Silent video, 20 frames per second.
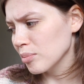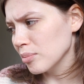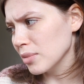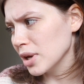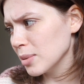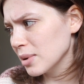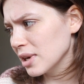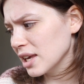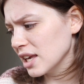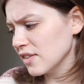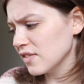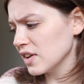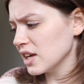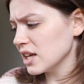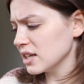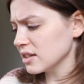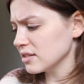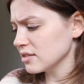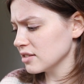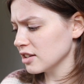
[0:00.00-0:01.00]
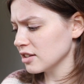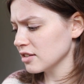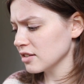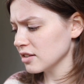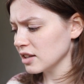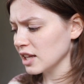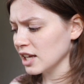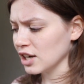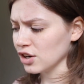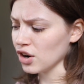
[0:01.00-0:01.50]
maybe even
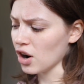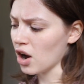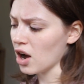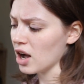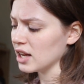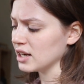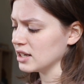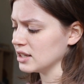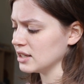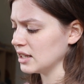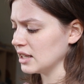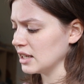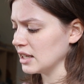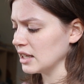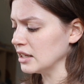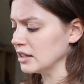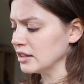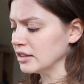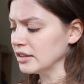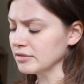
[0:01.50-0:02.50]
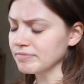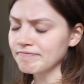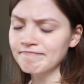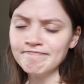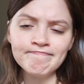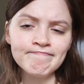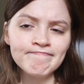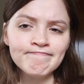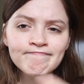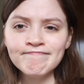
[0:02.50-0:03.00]
later on in
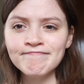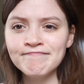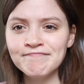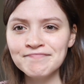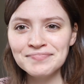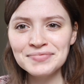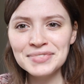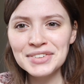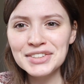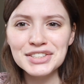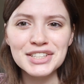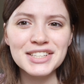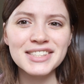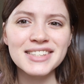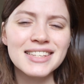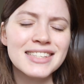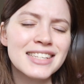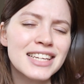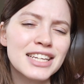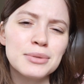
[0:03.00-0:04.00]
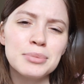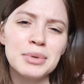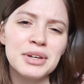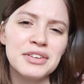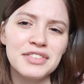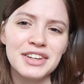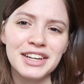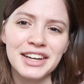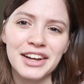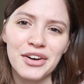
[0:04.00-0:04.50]
just a
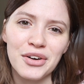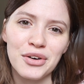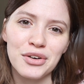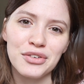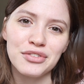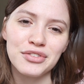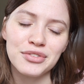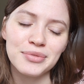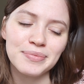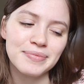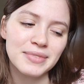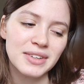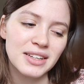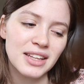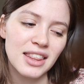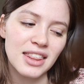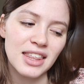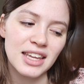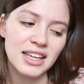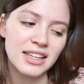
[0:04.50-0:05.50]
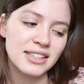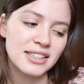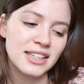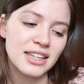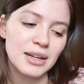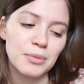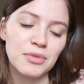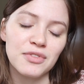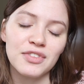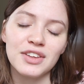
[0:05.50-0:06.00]
tidbit video of things that
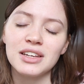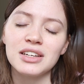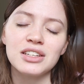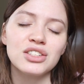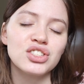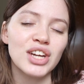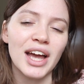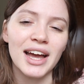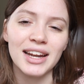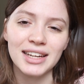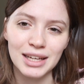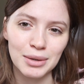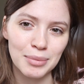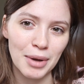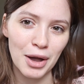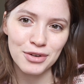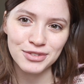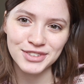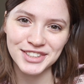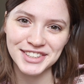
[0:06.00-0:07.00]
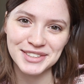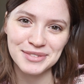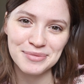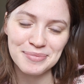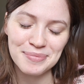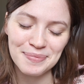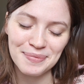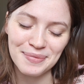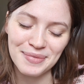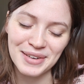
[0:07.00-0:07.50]
I'm feeling chatty about.
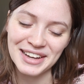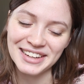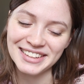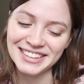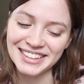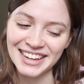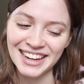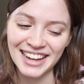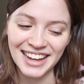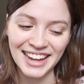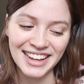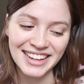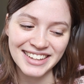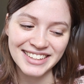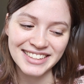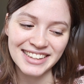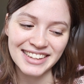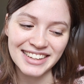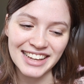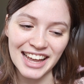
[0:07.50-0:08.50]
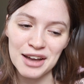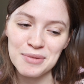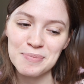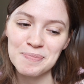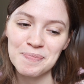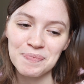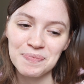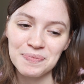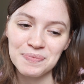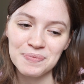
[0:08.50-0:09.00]
But yeah,
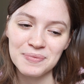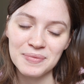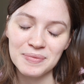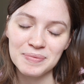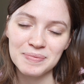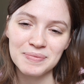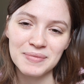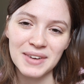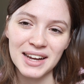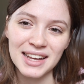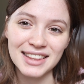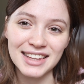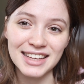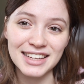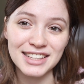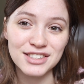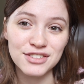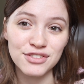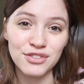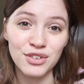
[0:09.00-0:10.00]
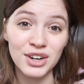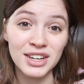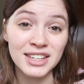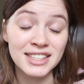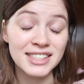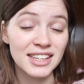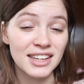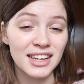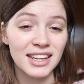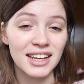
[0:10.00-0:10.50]
thanks for
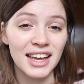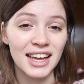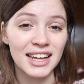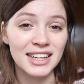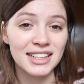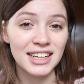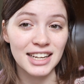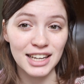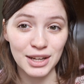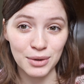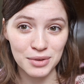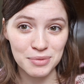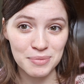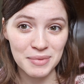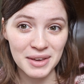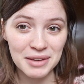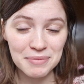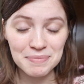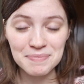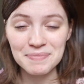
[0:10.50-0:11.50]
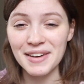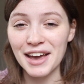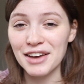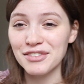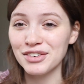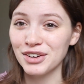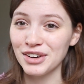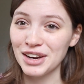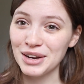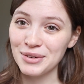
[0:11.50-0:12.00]
sitting and knitting with me.
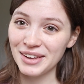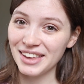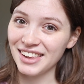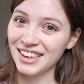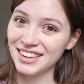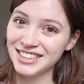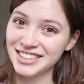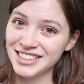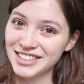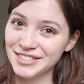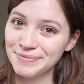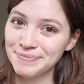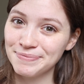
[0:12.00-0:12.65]
Have a great weekend.